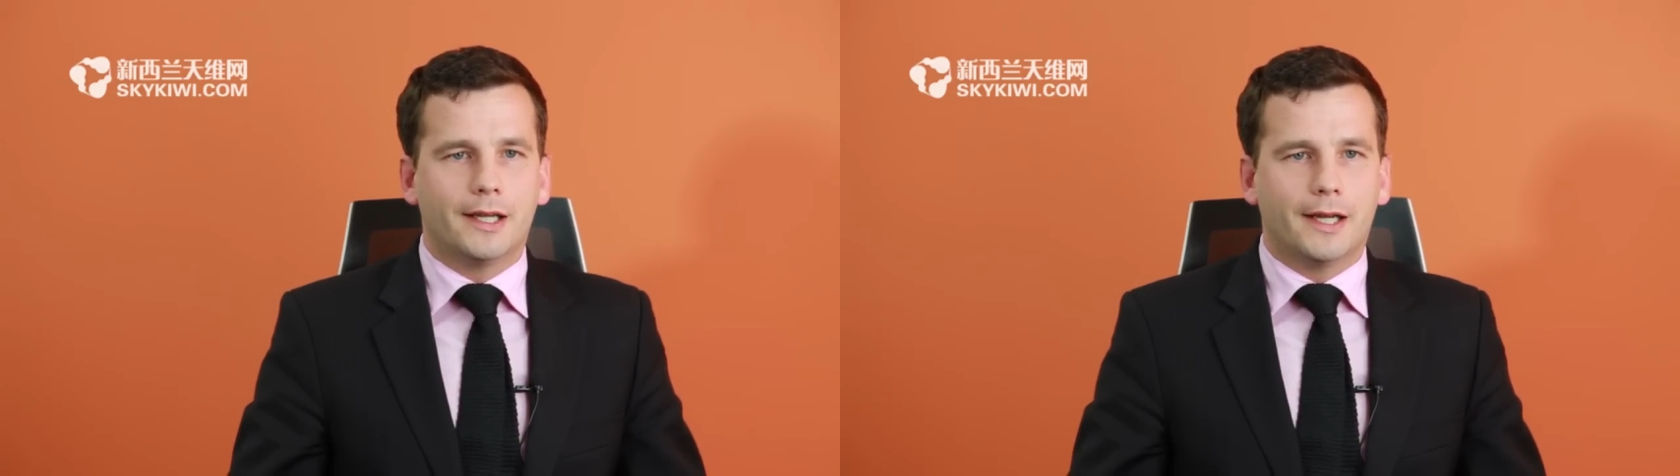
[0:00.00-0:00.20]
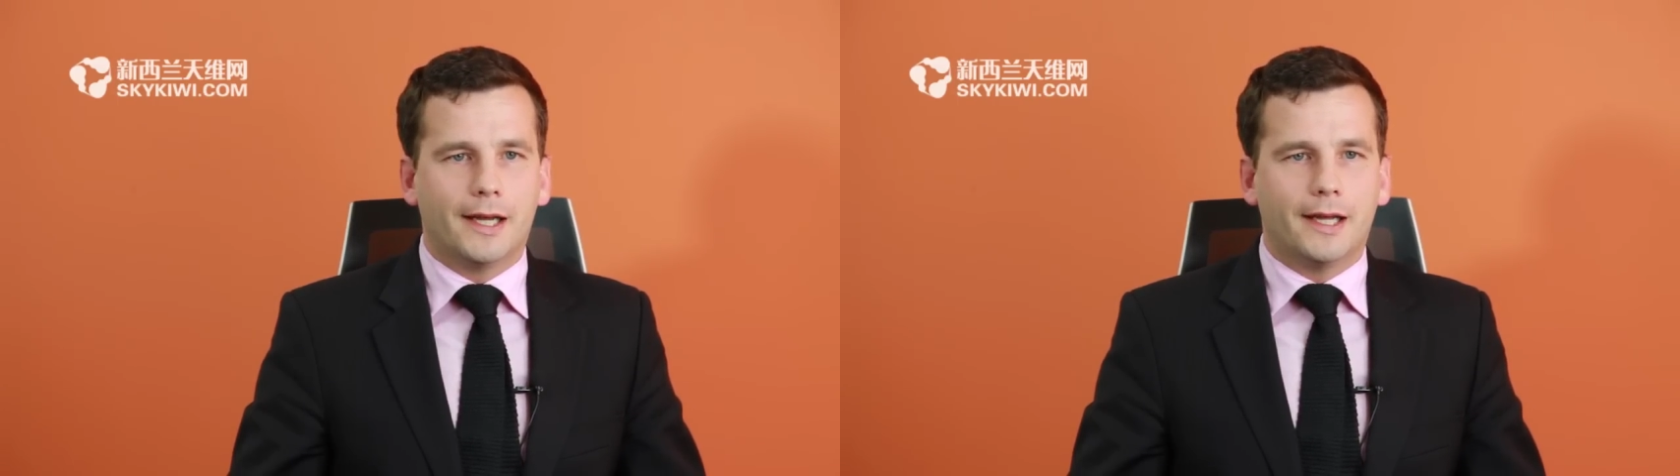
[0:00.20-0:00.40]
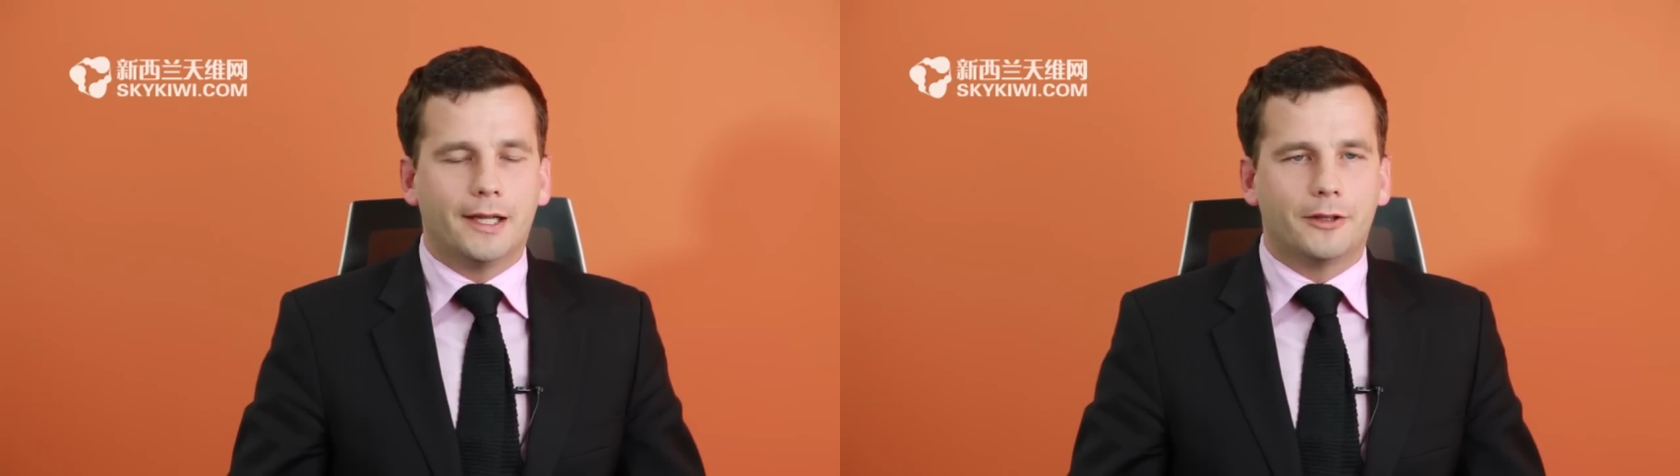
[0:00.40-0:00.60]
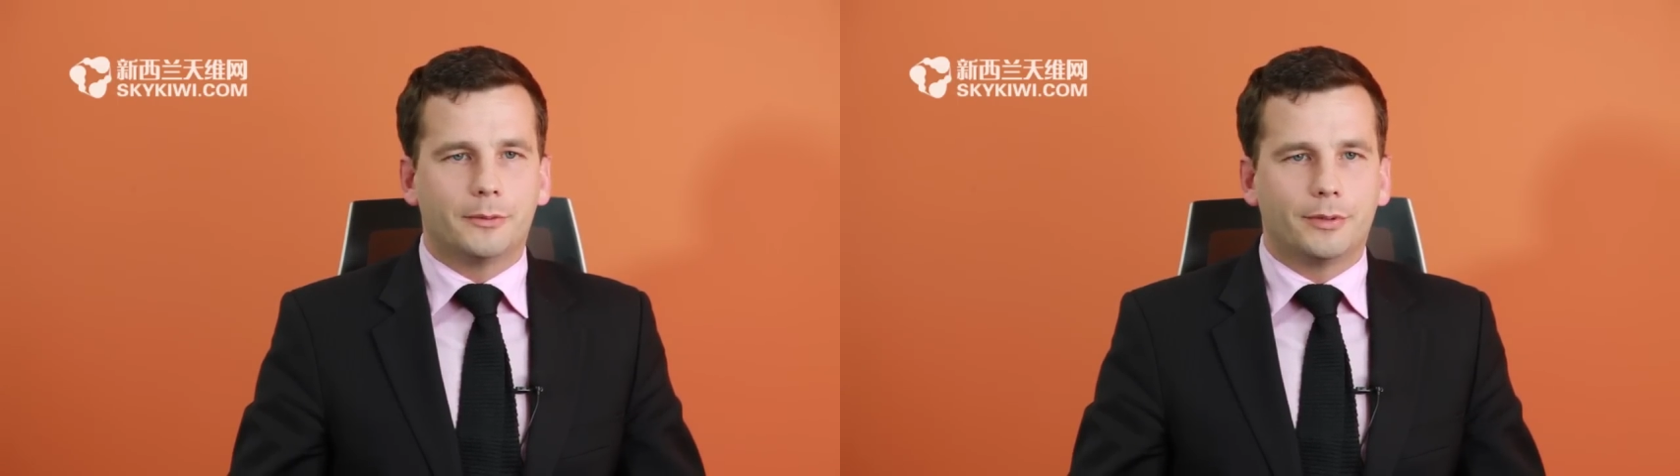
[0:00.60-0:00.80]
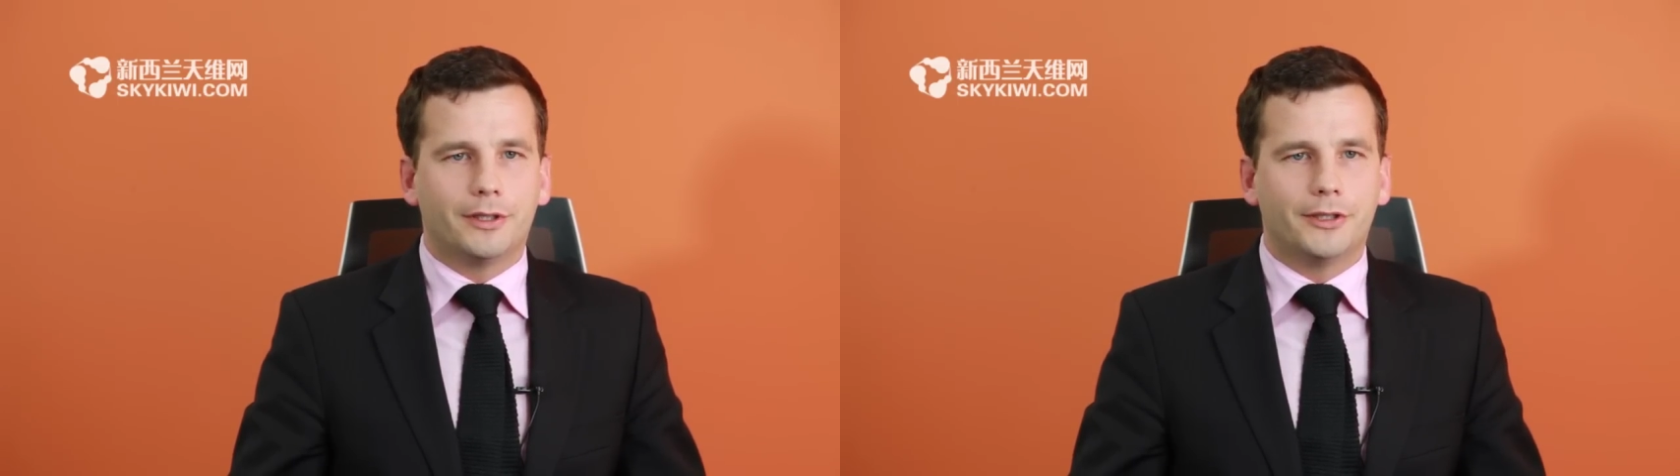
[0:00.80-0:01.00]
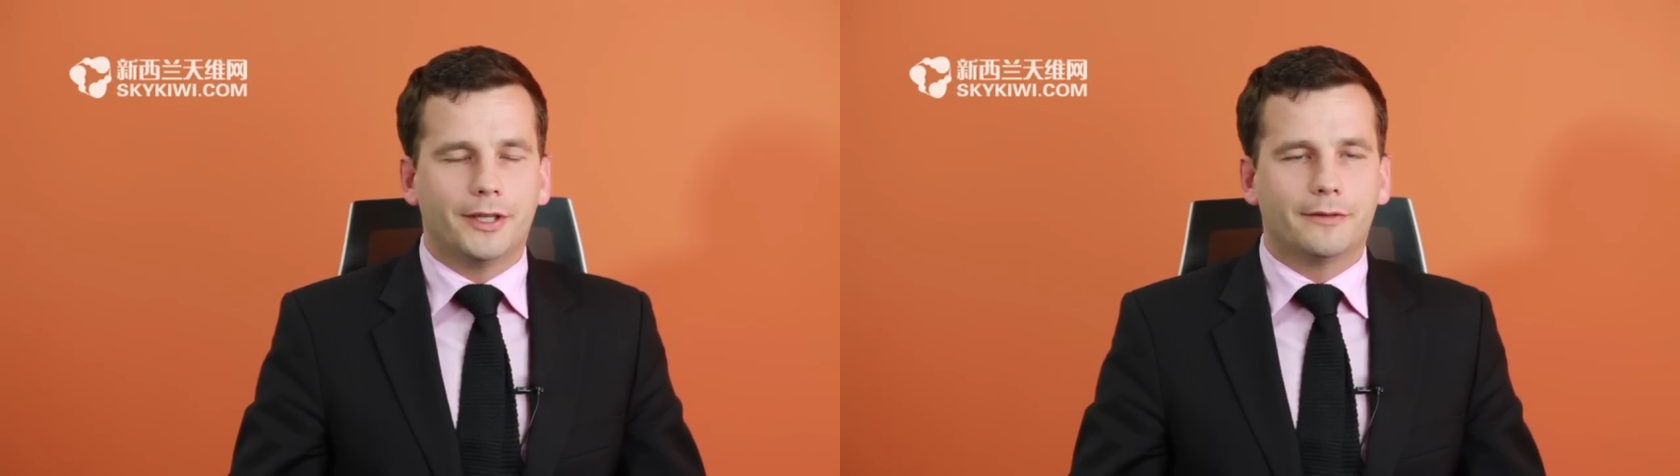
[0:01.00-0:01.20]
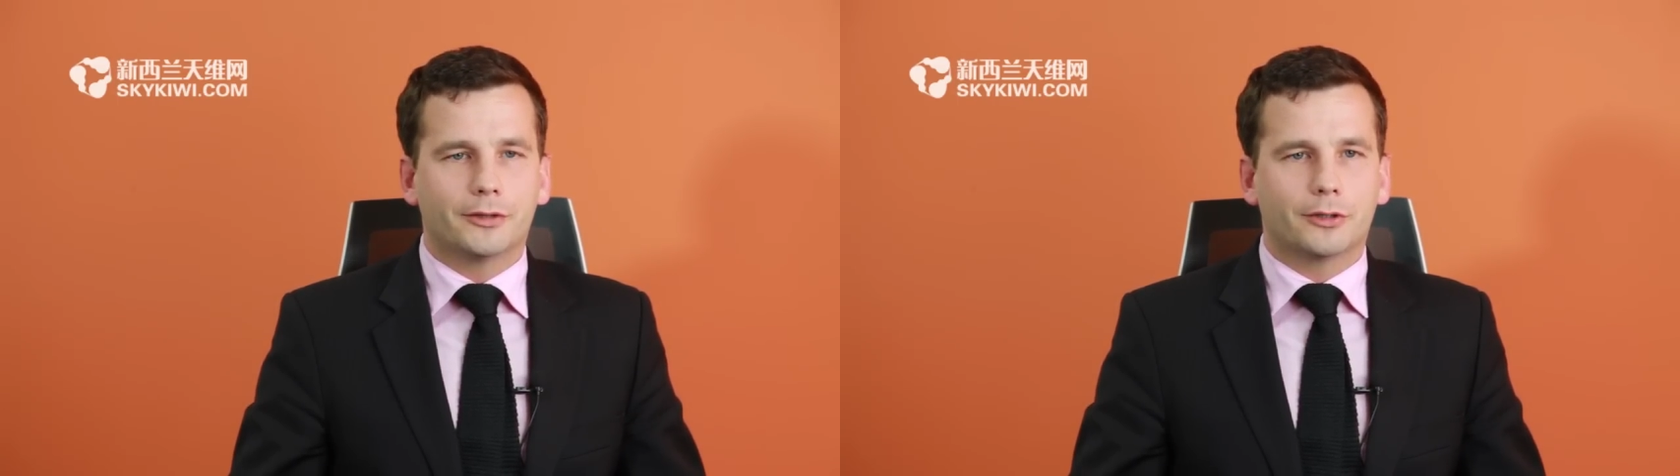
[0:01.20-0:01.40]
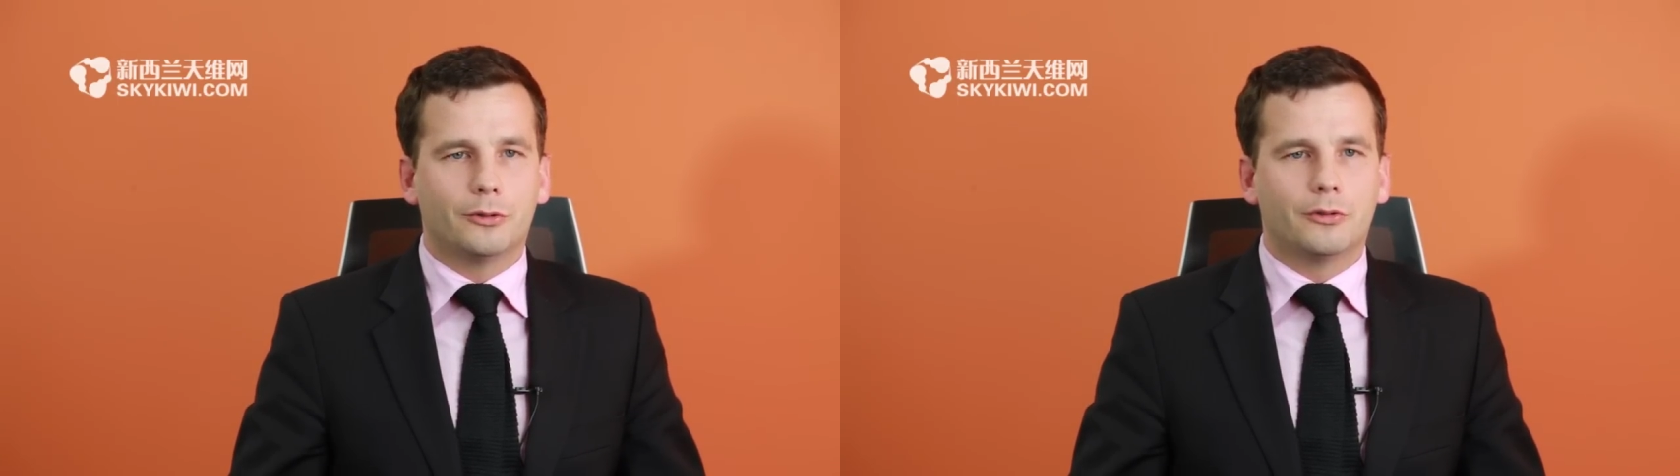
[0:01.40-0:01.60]
and the police
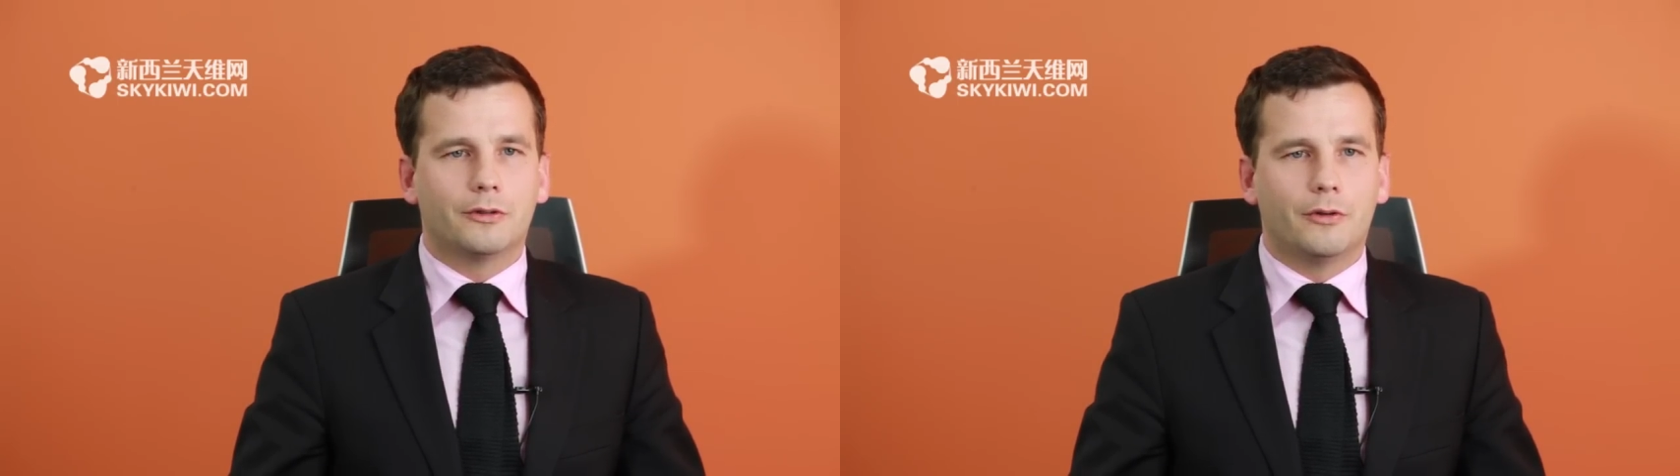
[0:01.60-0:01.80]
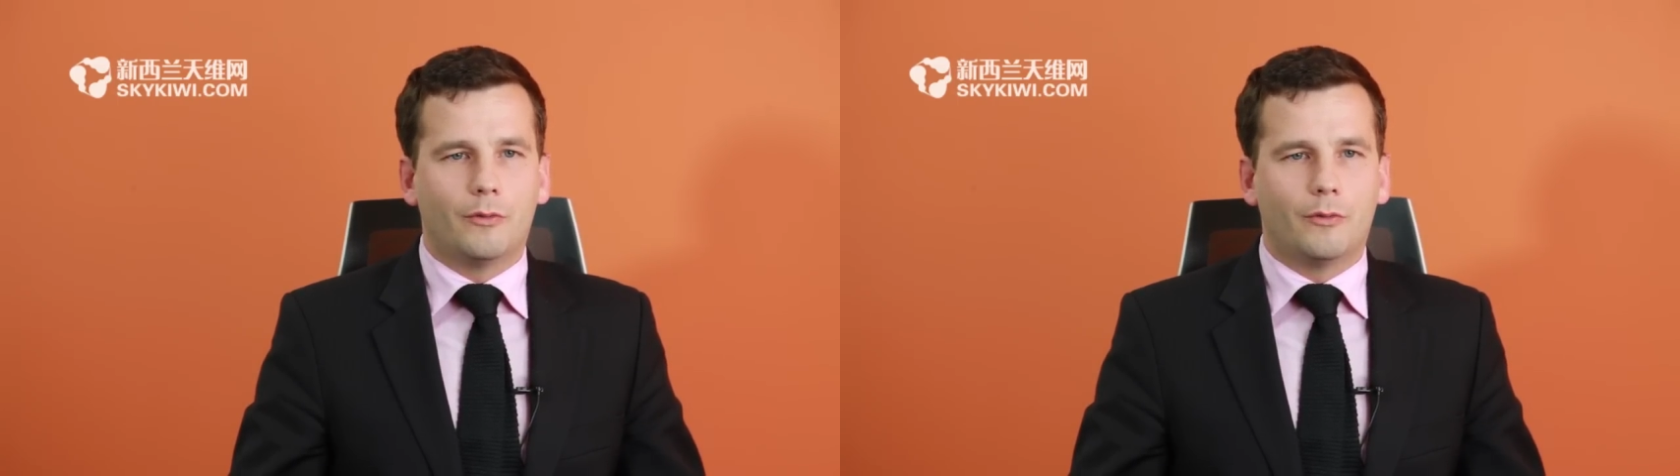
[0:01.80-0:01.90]
haven't caught